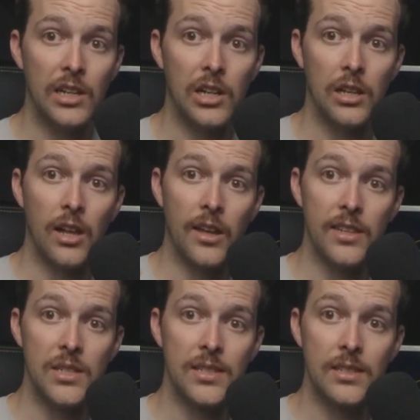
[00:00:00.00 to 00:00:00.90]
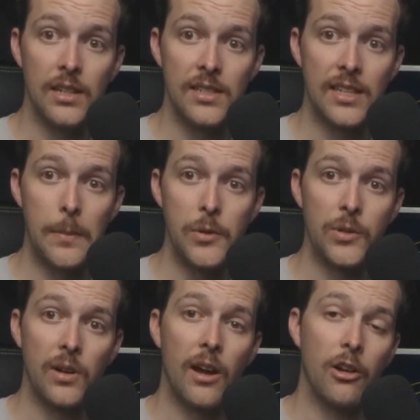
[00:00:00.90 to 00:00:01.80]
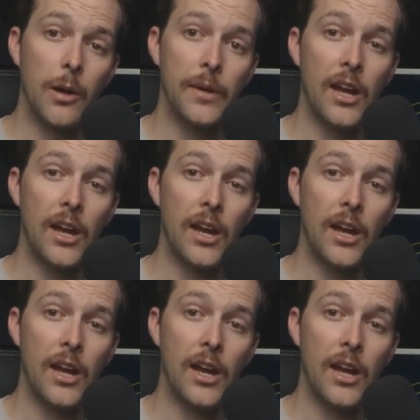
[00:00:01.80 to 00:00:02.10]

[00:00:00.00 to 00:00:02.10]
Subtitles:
A lot of these sabers are now coming